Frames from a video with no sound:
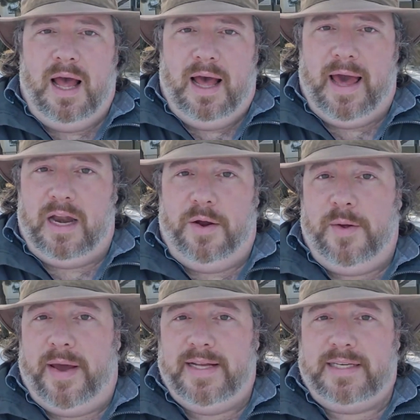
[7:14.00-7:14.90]
I don't know.
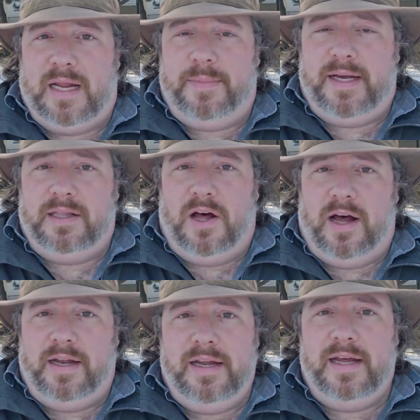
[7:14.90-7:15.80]
Anyway, it's got a big
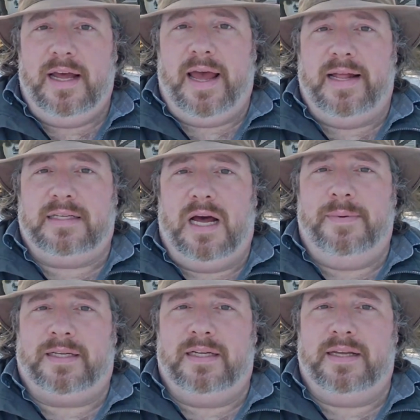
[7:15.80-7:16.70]
lawn, and it's got a
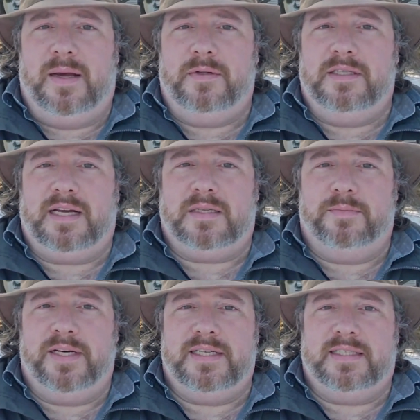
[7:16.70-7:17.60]
picnic table. It's got some
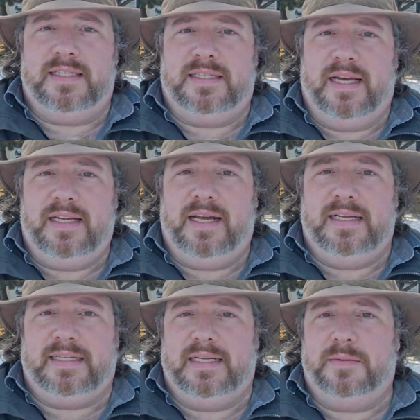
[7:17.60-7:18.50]
places to sit, and
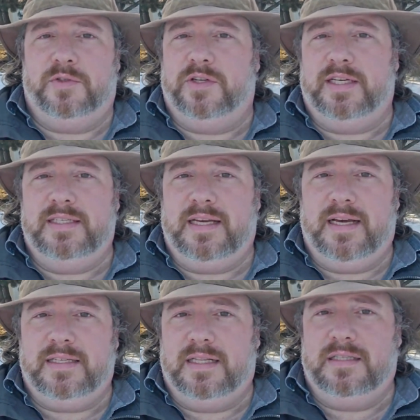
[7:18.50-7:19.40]
it's got some trees,
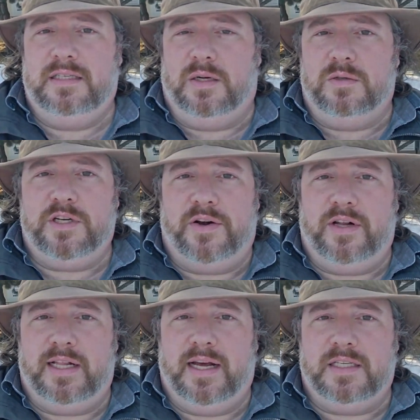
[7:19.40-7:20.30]
and it's
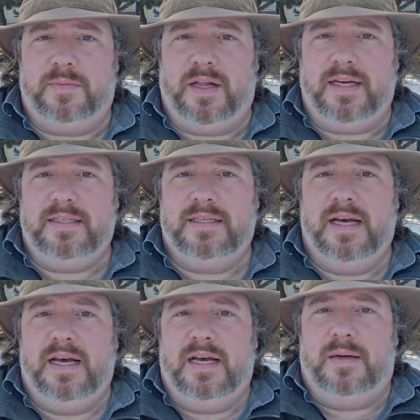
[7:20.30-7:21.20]
generally a nice place.
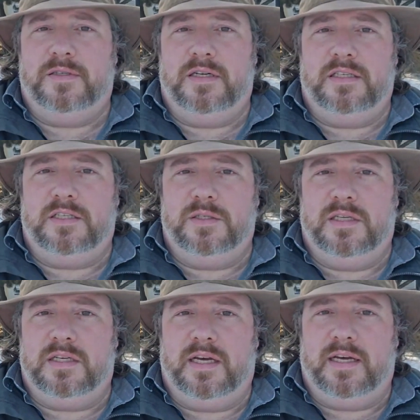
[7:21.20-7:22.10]
I'm sure it's used
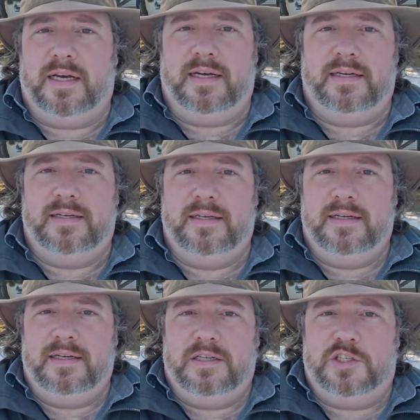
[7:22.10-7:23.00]
as a
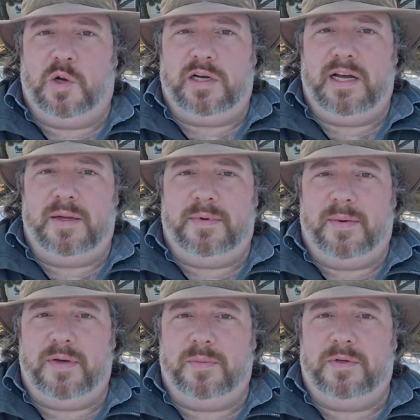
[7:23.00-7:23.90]
shortcut by
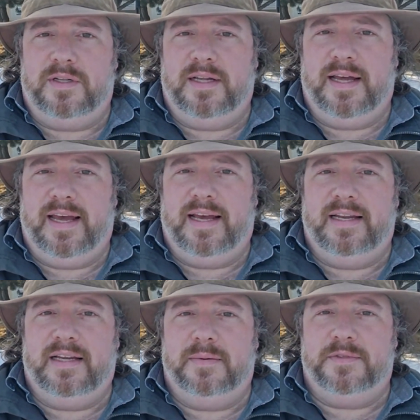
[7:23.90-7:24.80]
people,
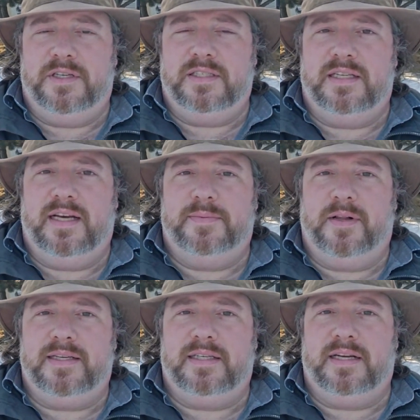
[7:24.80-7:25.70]
and I'm sure it's a nice
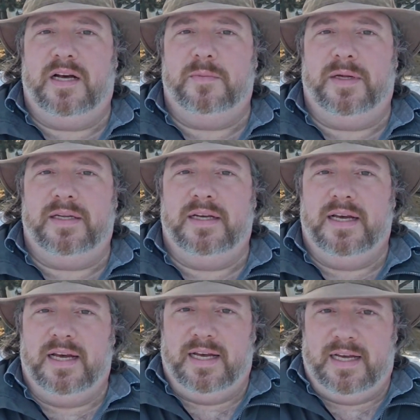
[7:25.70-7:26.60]
place to come and
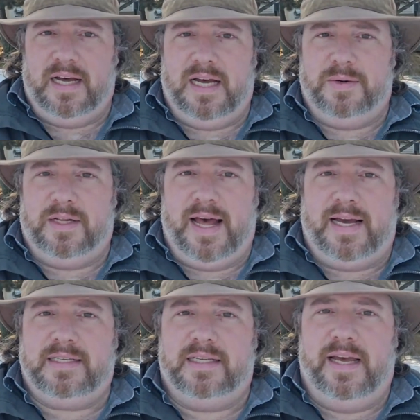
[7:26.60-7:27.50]

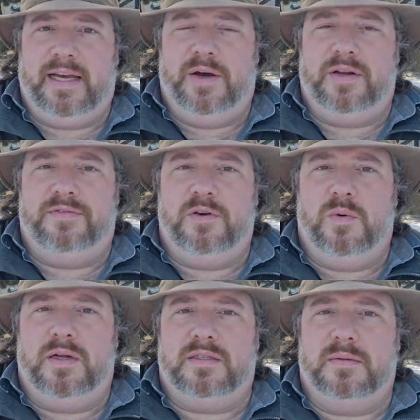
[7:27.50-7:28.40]
relax and hang out if you
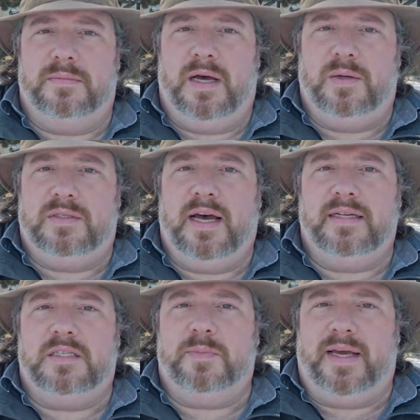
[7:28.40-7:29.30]
want some
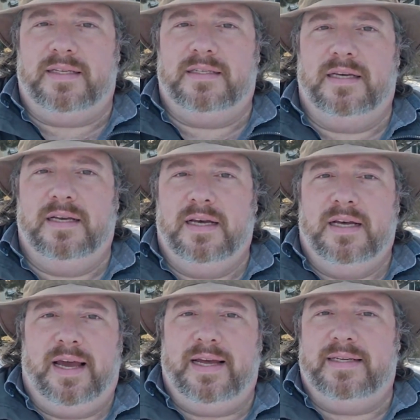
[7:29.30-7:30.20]
outside space
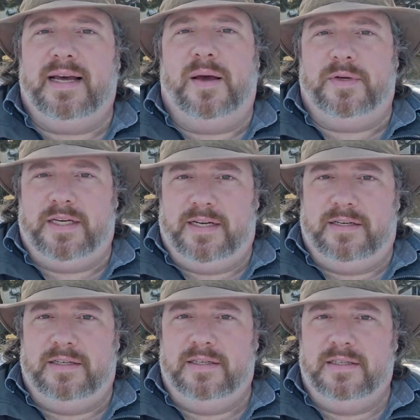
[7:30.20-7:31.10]
any time of
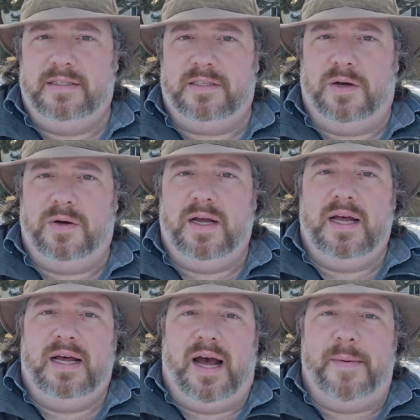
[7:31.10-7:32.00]
year. So
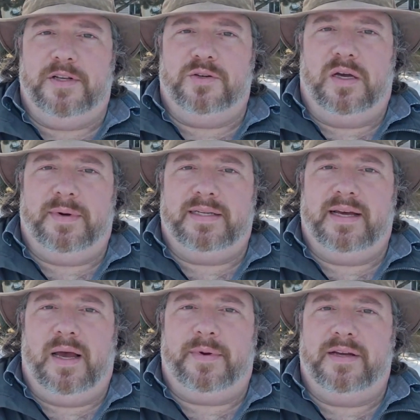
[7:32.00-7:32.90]
I'm enjoying my
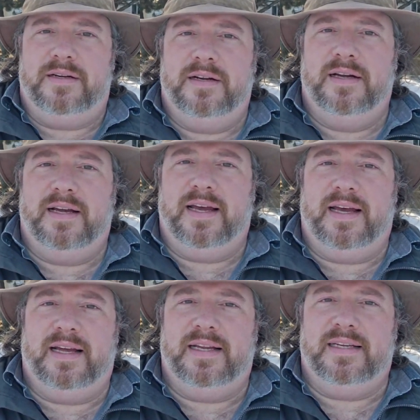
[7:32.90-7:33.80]
time here,
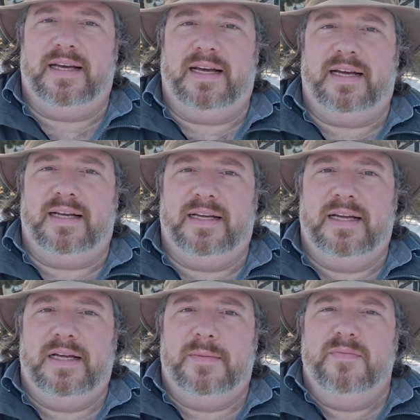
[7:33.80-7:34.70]
and
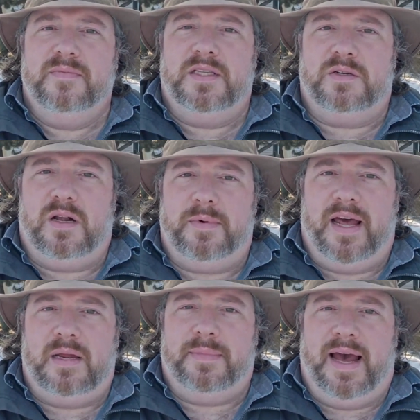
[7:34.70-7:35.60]
soon I'll be
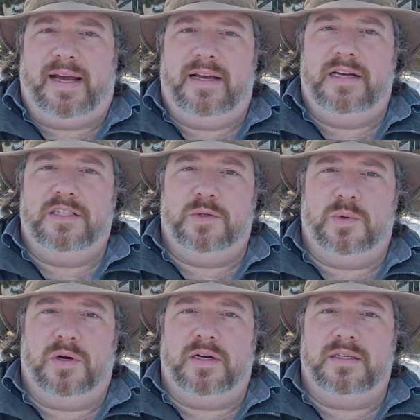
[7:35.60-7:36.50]
heading back
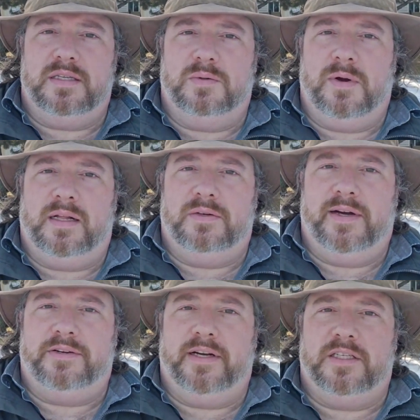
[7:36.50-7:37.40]
towards Rutland
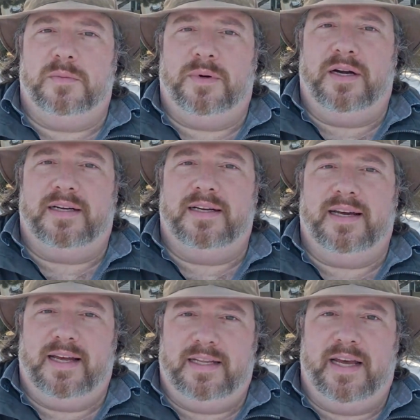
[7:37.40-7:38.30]
Recreation Park
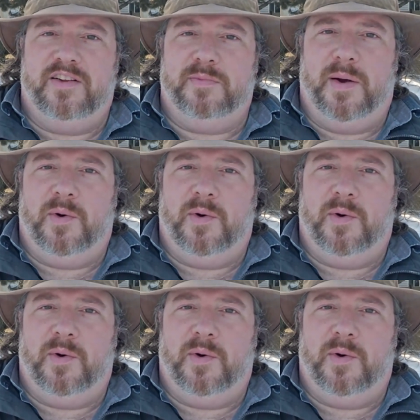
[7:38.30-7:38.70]
and the end of my